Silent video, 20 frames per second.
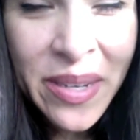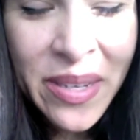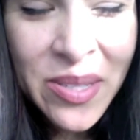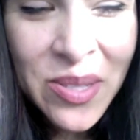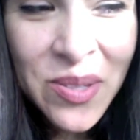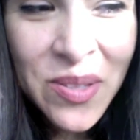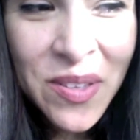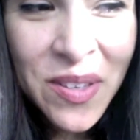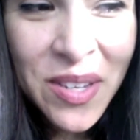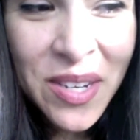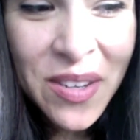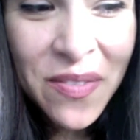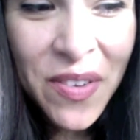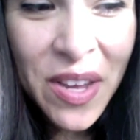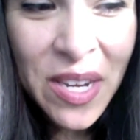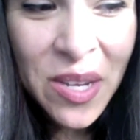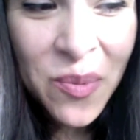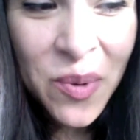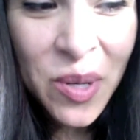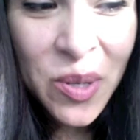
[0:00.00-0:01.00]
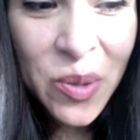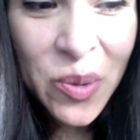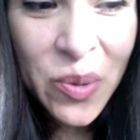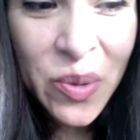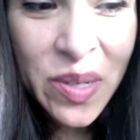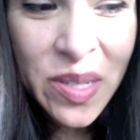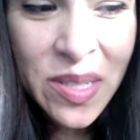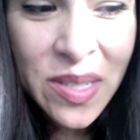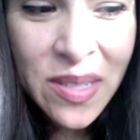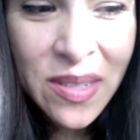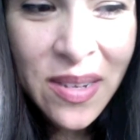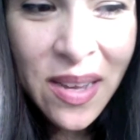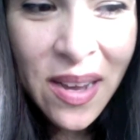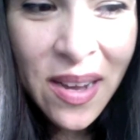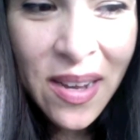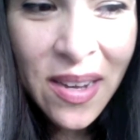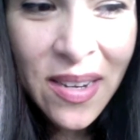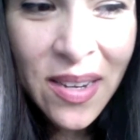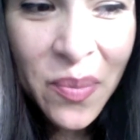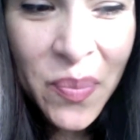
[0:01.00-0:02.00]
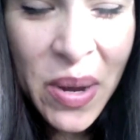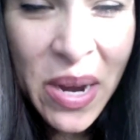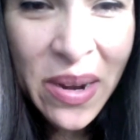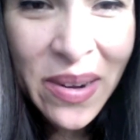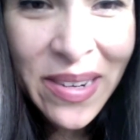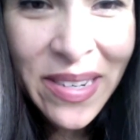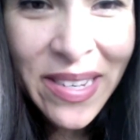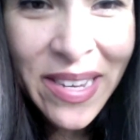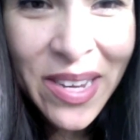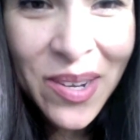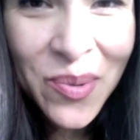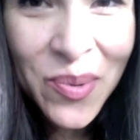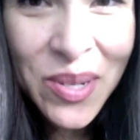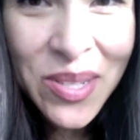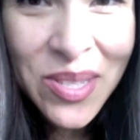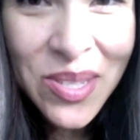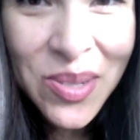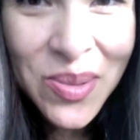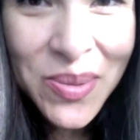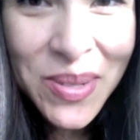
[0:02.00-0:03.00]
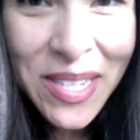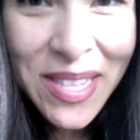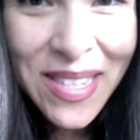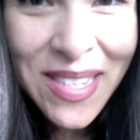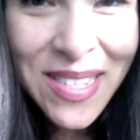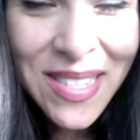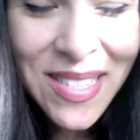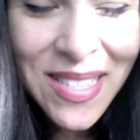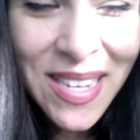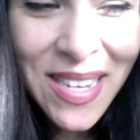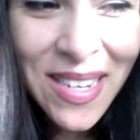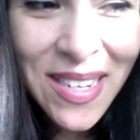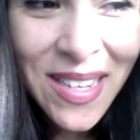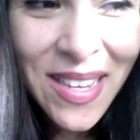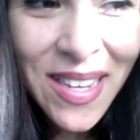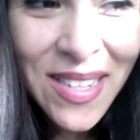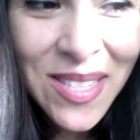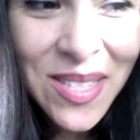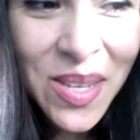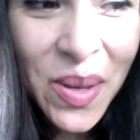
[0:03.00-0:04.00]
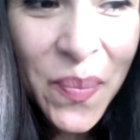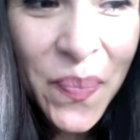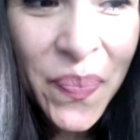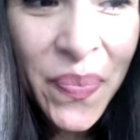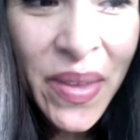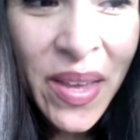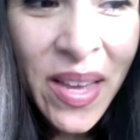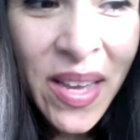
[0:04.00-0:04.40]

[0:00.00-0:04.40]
so that if anyone who is not a parent yet wants to read this and get some